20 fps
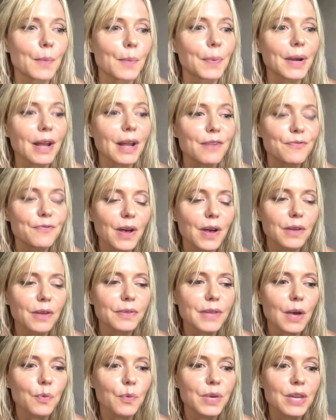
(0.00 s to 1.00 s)
but I
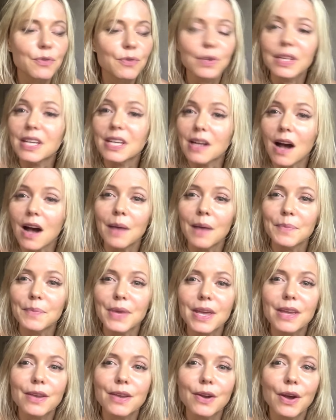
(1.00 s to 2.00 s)
felt that he really got
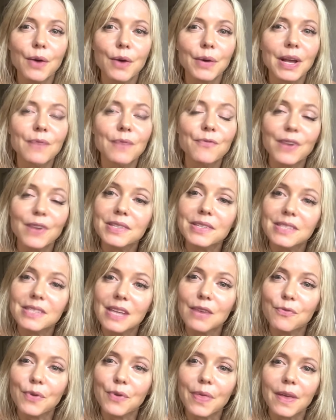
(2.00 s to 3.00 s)
me, and I felt
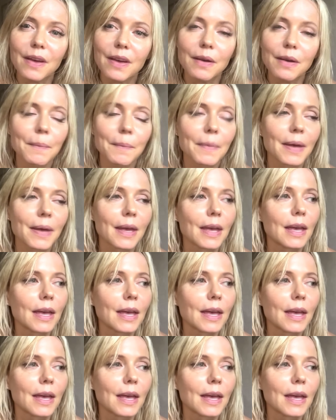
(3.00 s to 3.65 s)
safe with him.